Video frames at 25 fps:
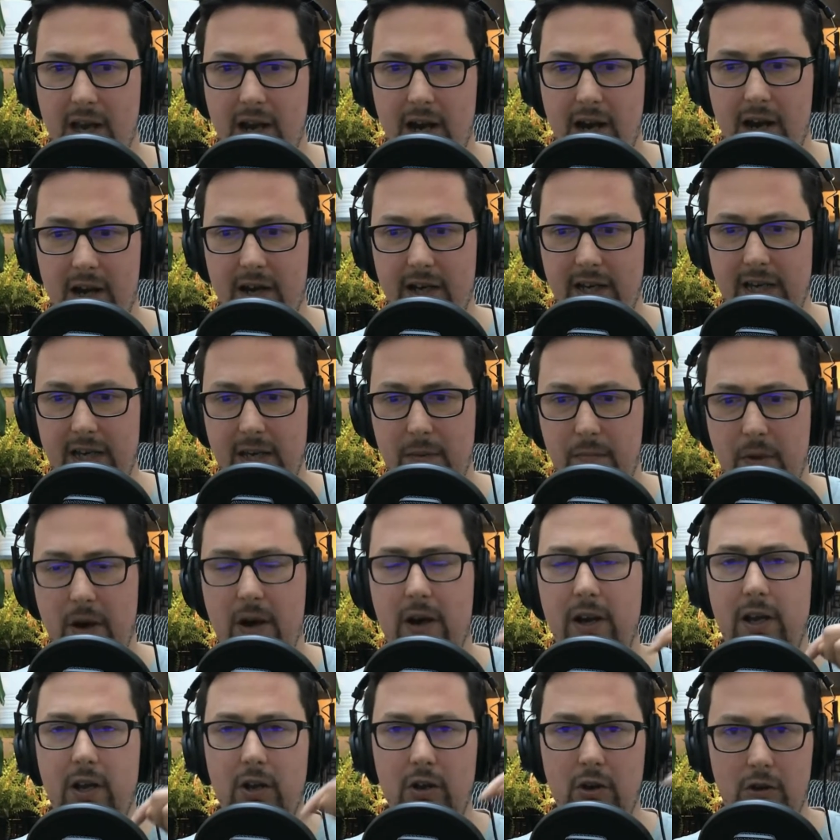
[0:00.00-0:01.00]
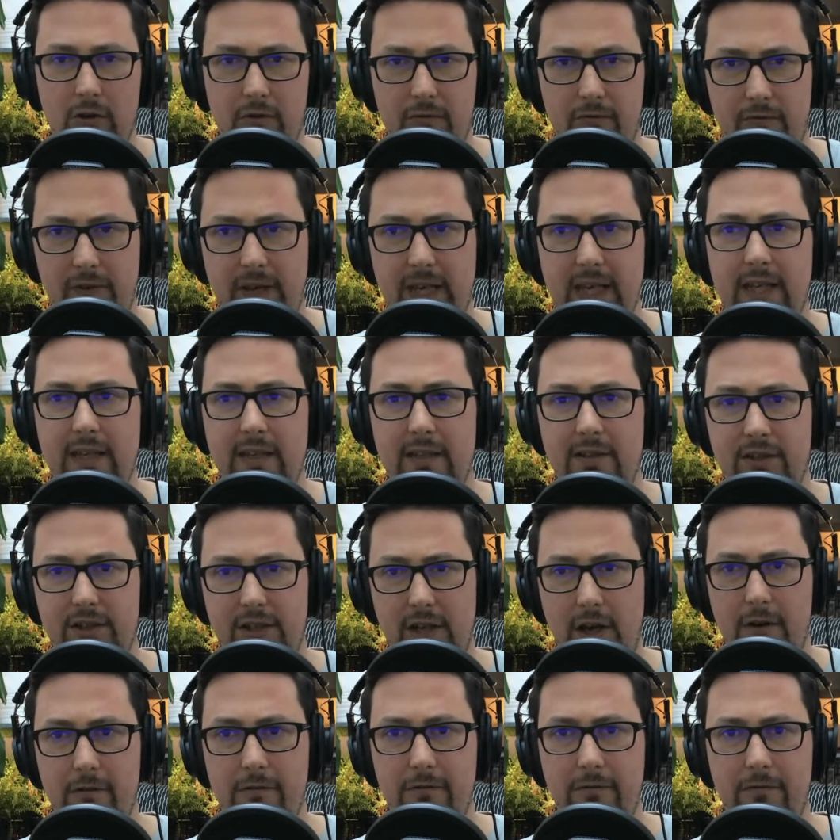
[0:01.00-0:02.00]
I buy a lot of vegan
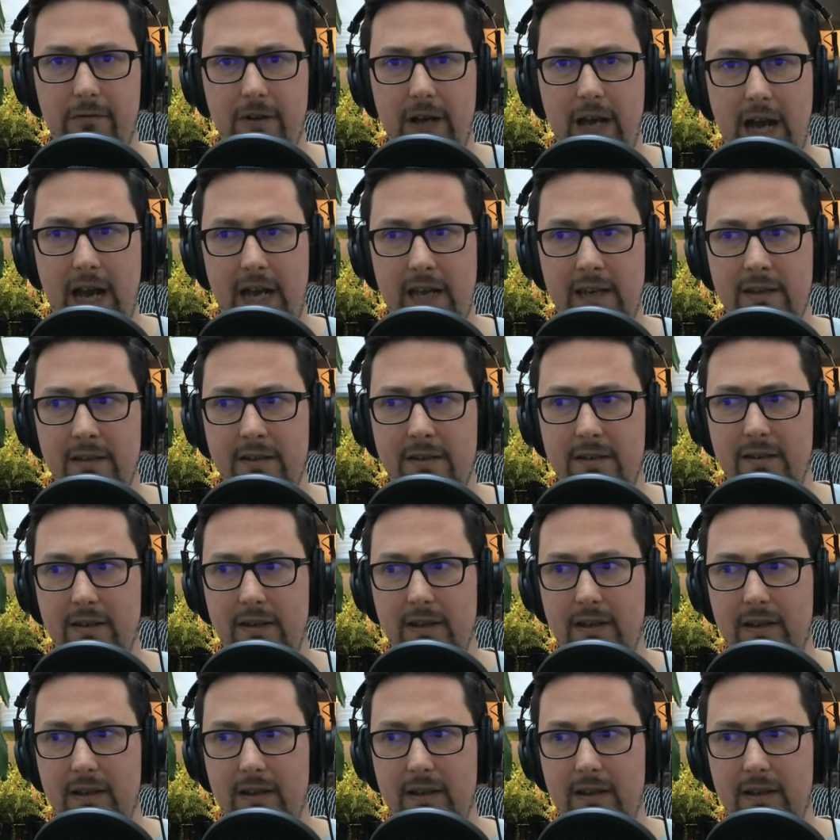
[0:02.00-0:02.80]
stuff, and